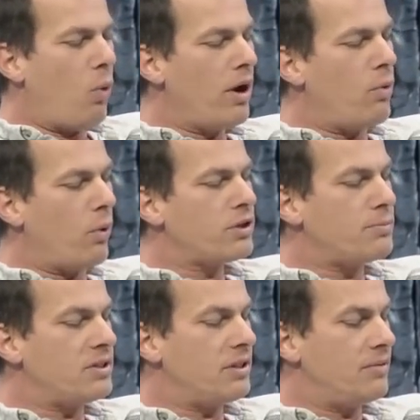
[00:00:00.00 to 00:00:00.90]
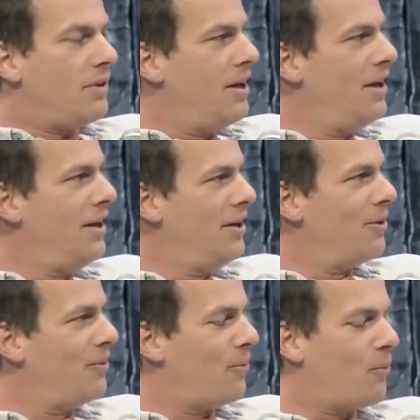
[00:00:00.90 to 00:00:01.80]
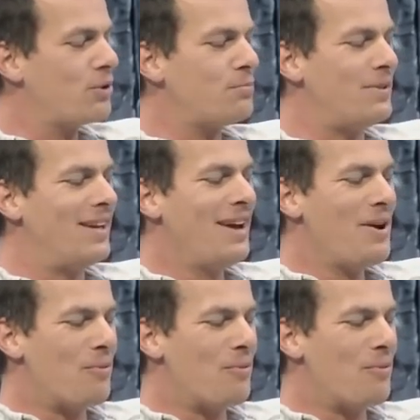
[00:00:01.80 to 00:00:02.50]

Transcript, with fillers: What, what Famous last words. What, spe